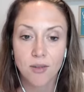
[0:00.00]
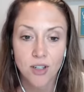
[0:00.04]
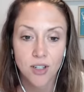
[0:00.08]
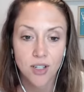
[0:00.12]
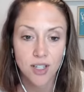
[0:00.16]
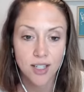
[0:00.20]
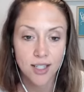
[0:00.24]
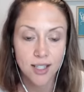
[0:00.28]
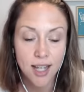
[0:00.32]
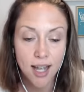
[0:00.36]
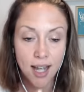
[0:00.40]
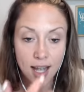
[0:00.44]

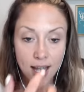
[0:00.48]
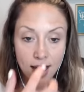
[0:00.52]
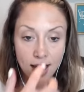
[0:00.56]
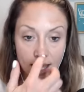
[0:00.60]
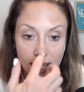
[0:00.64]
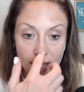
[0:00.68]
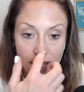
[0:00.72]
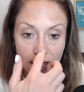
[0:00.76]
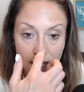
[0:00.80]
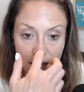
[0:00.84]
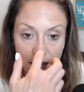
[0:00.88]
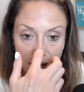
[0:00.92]
Which is
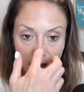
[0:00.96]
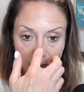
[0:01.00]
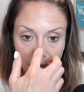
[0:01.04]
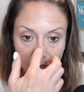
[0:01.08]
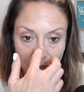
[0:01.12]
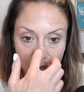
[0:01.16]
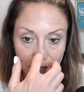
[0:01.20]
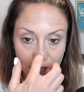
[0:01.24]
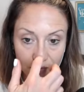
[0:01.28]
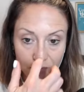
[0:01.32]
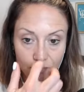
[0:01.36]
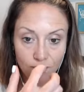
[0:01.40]

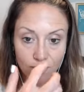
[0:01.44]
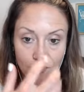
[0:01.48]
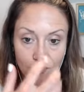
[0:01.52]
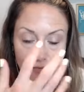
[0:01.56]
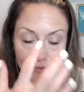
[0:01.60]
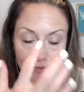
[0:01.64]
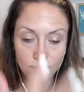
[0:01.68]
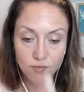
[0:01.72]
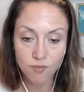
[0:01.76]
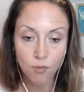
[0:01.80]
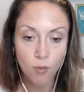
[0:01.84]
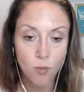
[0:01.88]
um,
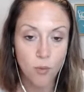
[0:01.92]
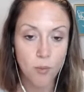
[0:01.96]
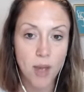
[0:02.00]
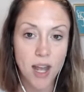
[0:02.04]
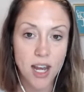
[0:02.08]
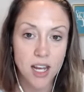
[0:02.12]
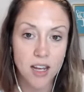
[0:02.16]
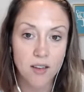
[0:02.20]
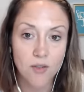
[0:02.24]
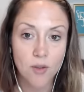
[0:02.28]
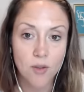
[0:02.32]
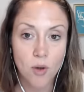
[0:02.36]

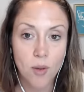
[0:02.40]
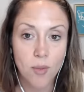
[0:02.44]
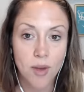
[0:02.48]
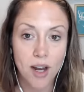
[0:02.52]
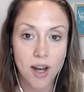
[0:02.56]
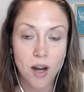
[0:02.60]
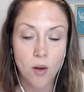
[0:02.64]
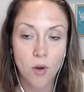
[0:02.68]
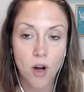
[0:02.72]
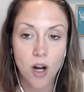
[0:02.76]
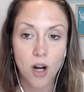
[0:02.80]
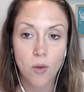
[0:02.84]
many of the
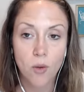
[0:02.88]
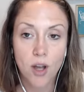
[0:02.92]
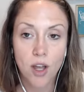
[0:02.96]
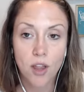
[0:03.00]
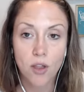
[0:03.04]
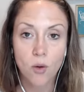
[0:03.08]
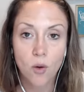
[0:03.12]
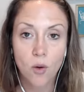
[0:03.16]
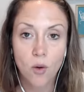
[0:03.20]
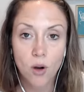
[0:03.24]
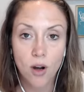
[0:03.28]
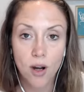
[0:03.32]
women I work
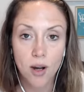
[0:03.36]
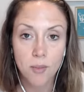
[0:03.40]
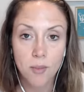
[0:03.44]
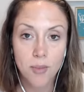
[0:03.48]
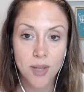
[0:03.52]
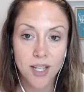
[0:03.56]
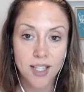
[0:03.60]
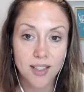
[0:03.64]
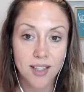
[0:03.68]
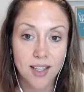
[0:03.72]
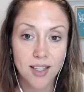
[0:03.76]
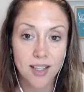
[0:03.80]
with, or in
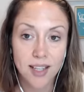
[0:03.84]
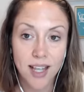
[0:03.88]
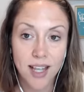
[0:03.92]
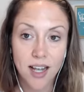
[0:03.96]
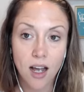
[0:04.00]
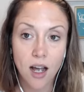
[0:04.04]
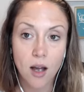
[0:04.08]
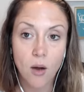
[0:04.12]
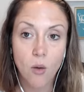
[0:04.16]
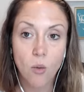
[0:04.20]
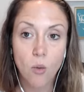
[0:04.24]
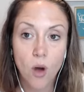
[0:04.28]
business,
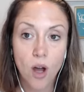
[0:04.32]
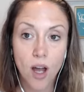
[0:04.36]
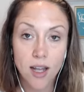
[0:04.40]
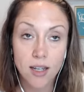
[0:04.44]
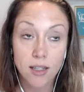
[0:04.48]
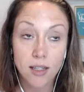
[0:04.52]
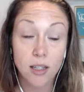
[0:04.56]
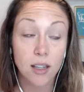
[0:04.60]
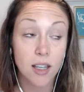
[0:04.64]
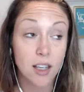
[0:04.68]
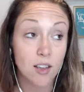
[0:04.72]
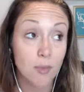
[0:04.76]
like I
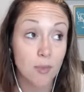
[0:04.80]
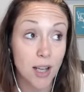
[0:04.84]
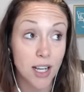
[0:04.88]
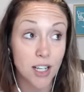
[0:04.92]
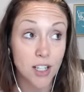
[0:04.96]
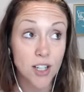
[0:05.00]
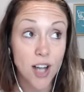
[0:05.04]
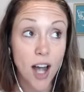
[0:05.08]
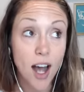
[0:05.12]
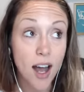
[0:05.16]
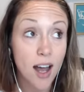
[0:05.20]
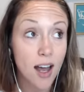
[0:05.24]
want to leave my
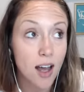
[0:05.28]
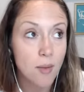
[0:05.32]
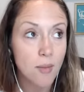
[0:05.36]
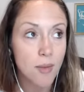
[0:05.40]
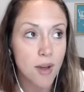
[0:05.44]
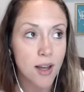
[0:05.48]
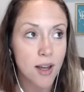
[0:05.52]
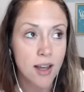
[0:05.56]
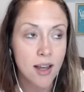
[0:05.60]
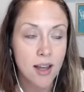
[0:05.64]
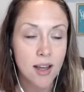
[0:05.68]
job.